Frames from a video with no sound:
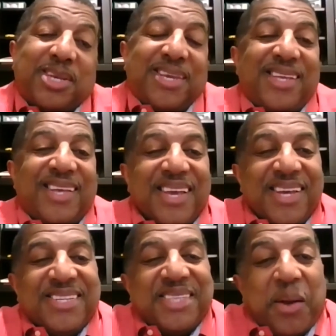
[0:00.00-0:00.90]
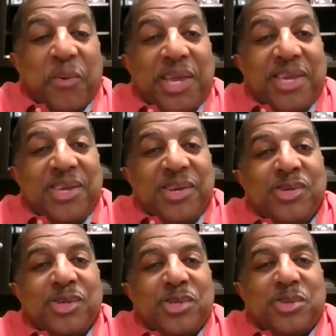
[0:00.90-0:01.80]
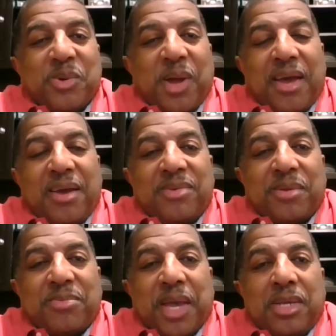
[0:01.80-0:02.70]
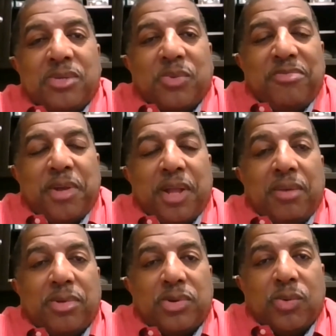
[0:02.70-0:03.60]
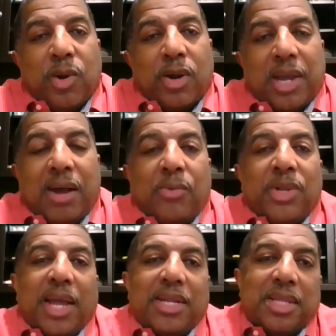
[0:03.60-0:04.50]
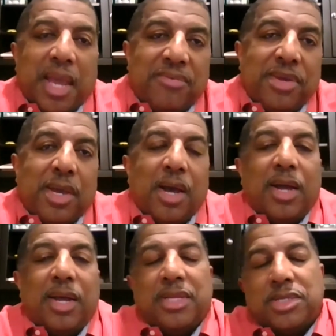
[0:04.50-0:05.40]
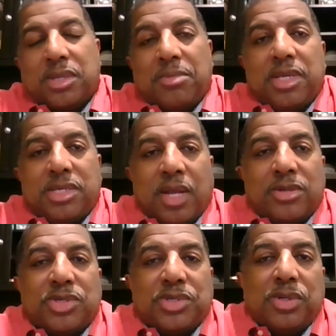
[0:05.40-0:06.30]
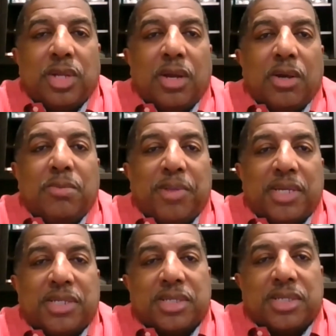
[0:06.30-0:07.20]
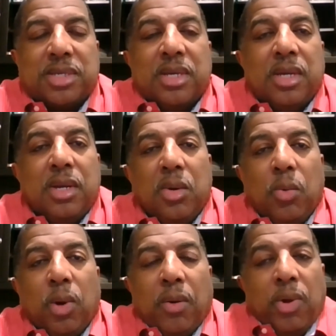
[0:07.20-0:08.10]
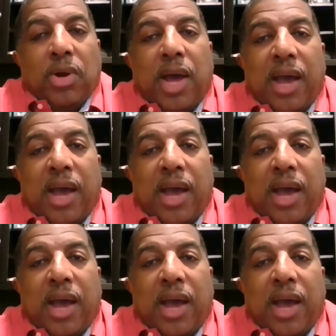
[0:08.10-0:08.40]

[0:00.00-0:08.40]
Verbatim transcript: that we use, and some things we've been able to work out with like Navion and some of these other student loan places, where we'll